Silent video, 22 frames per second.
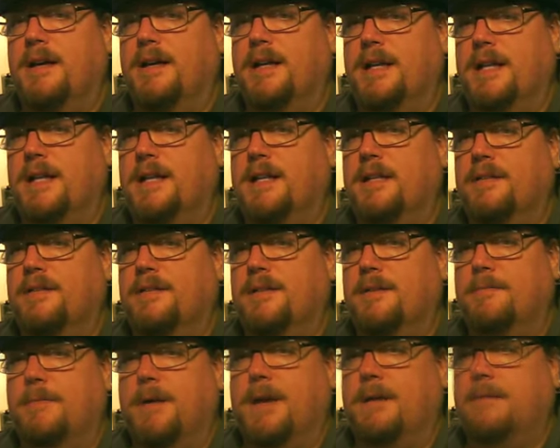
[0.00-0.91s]
In
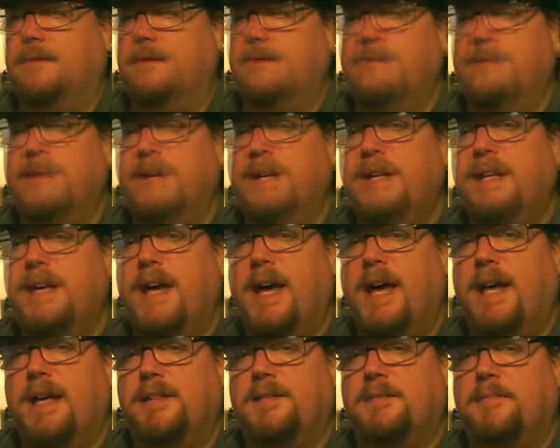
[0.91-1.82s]
the social media
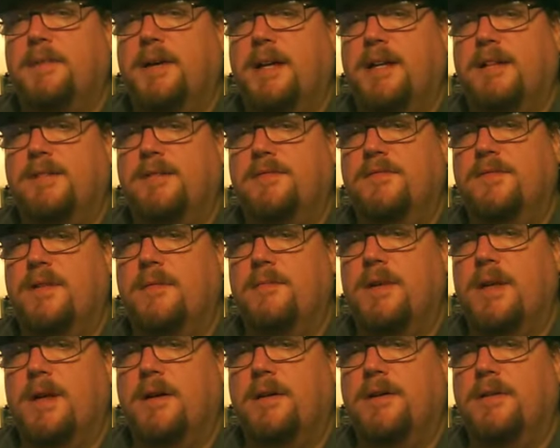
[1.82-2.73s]
aspects of
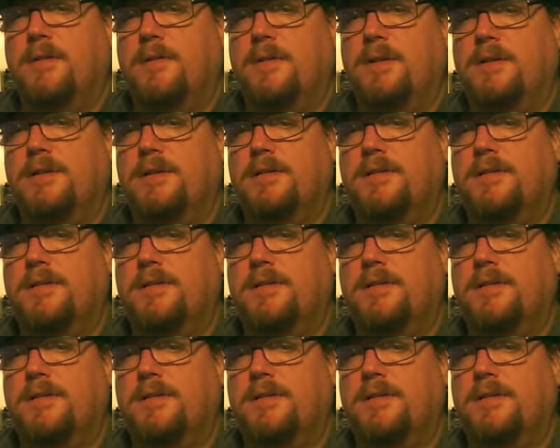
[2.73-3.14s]
Vimeo